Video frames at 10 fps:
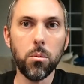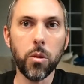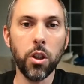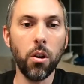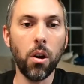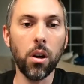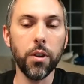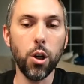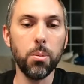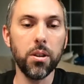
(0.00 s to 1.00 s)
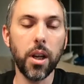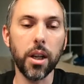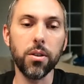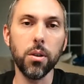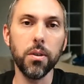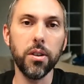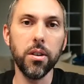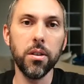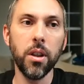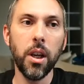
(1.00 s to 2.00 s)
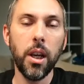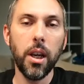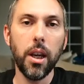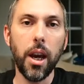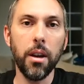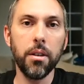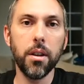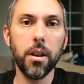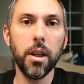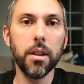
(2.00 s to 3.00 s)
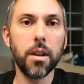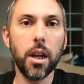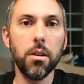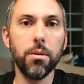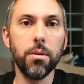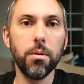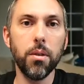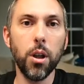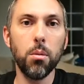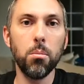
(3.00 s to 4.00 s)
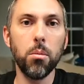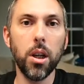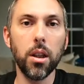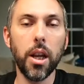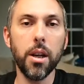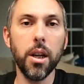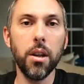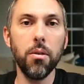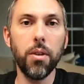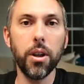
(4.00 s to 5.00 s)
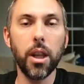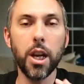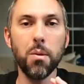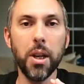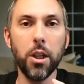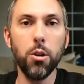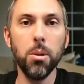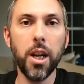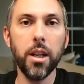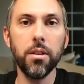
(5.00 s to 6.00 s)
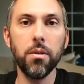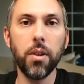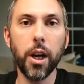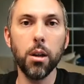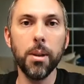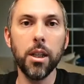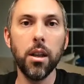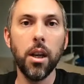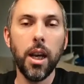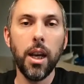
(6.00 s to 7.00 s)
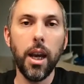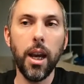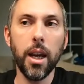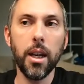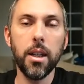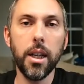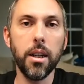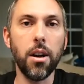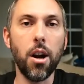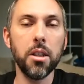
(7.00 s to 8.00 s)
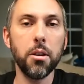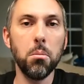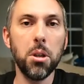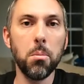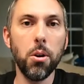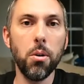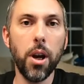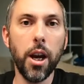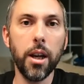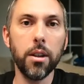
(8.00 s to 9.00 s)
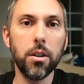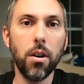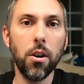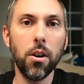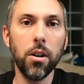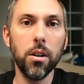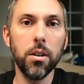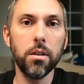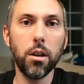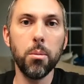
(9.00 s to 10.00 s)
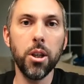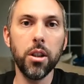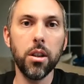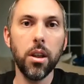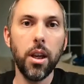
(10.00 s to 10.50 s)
OpenStack services as kind of a very lightweight Kubernetes environment. And they did an awesome demo at our summit